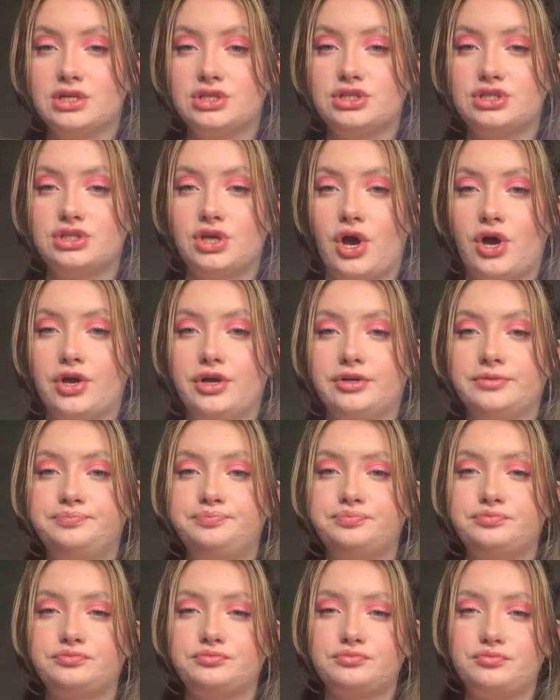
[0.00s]
So
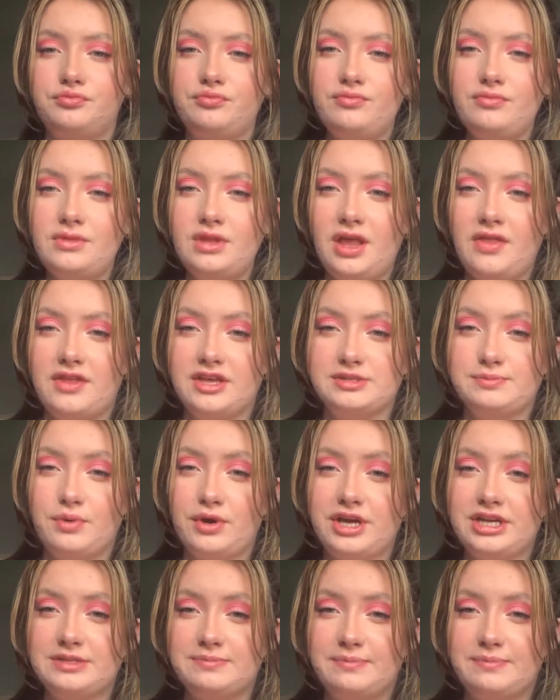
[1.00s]
this book is